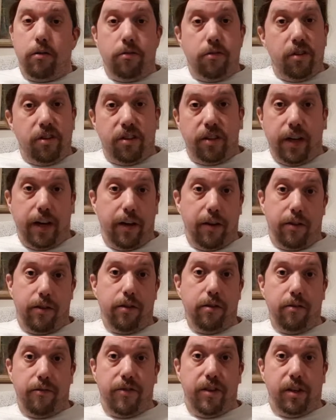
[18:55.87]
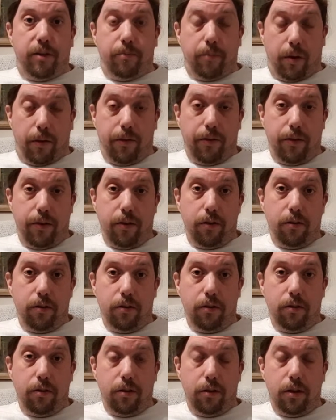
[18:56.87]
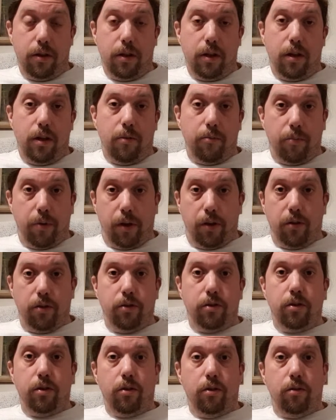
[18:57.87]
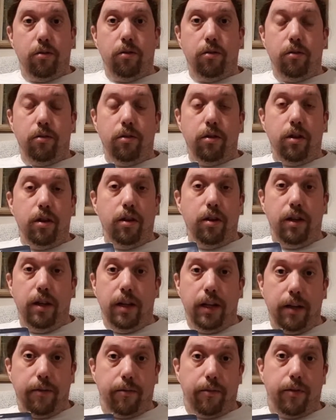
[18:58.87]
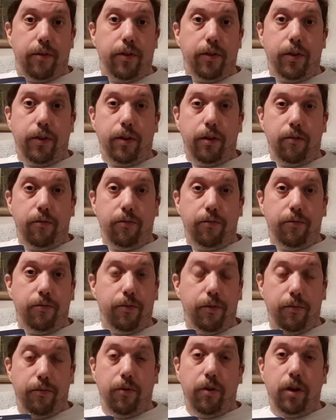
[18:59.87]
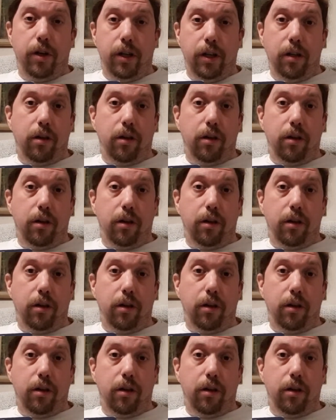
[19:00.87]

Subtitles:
the 10th of this month, because on the 11th, the Friday